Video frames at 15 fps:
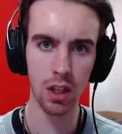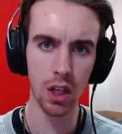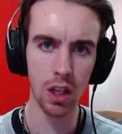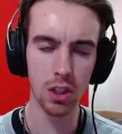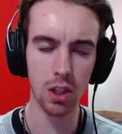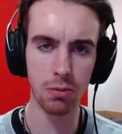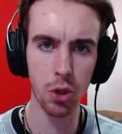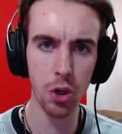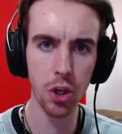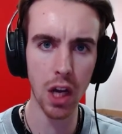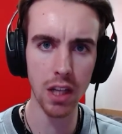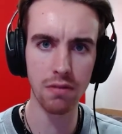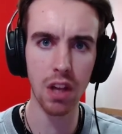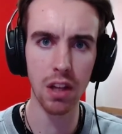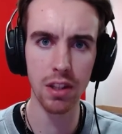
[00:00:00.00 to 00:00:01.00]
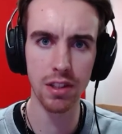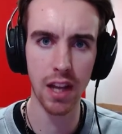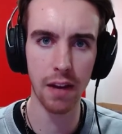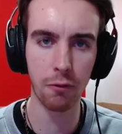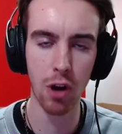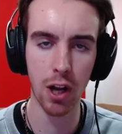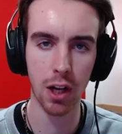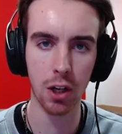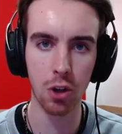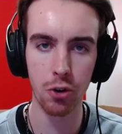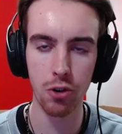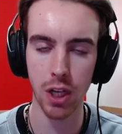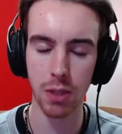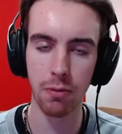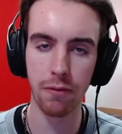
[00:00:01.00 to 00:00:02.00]
So I'm sure you guys have done the safe cracker
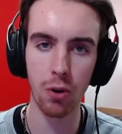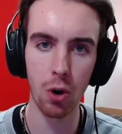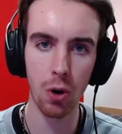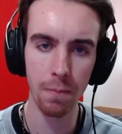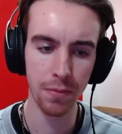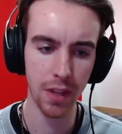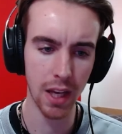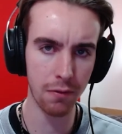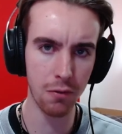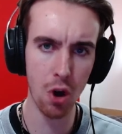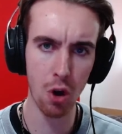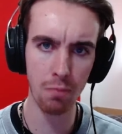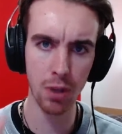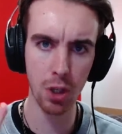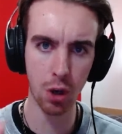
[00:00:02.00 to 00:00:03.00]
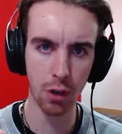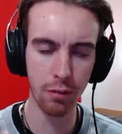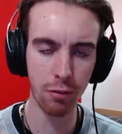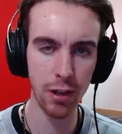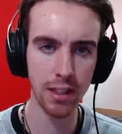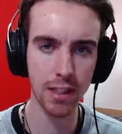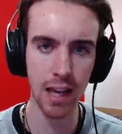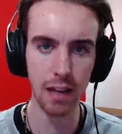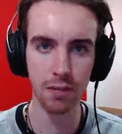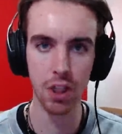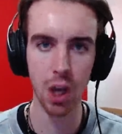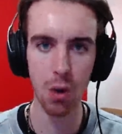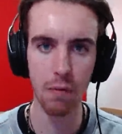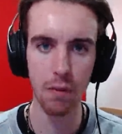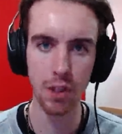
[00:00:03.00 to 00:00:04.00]
contracts before. If not, you got 3 safes,
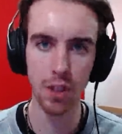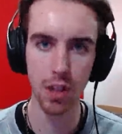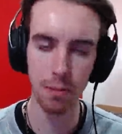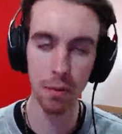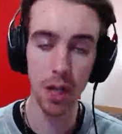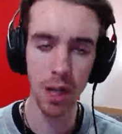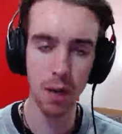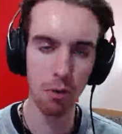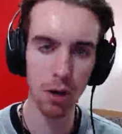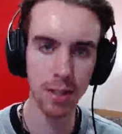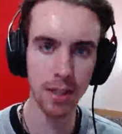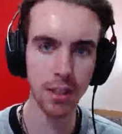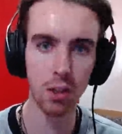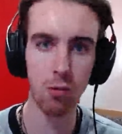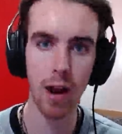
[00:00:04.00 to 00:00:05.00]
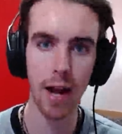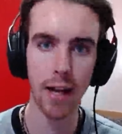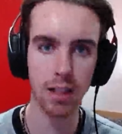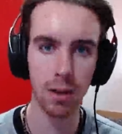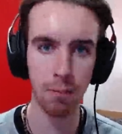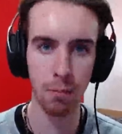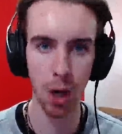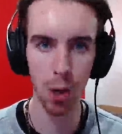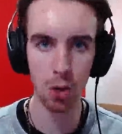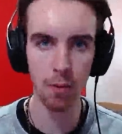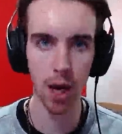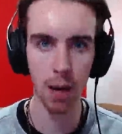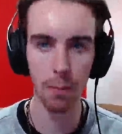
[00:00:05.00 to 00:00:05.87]
go over to them, press interact, blow them up.